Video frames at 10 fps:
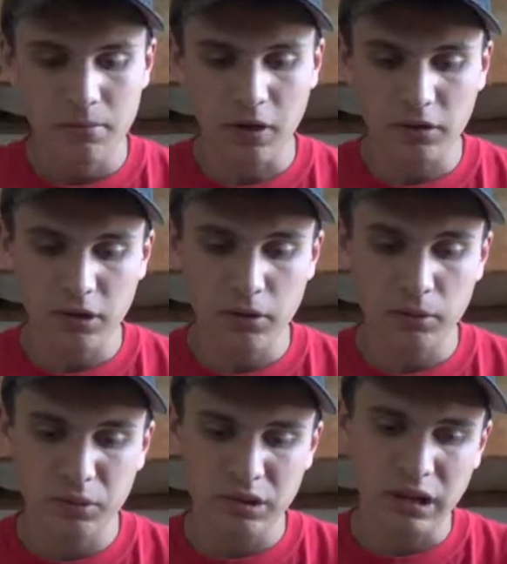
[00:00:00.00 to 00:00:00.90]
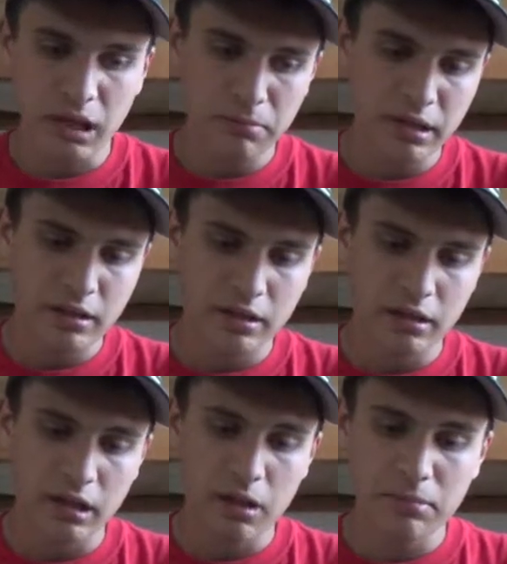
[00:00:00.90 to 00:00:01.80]
Although the
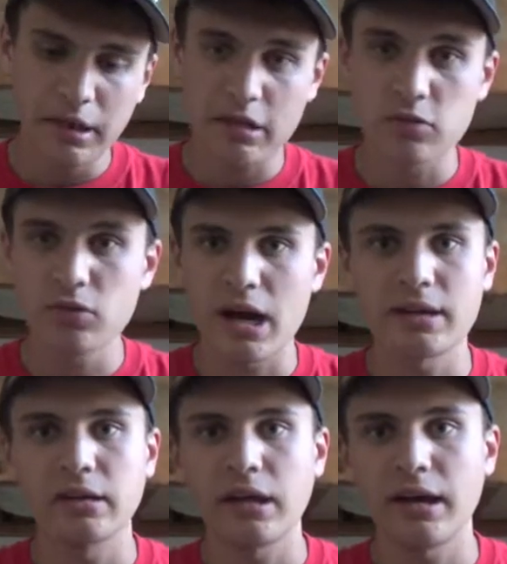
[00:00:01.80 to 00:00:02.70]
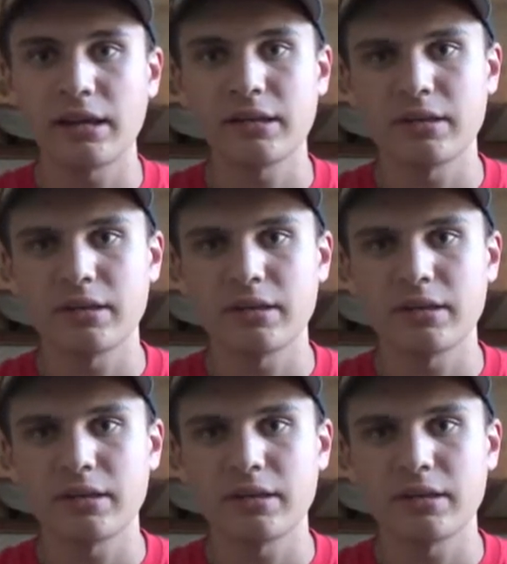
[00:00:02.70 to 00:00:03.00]
gameplay I do kind of like,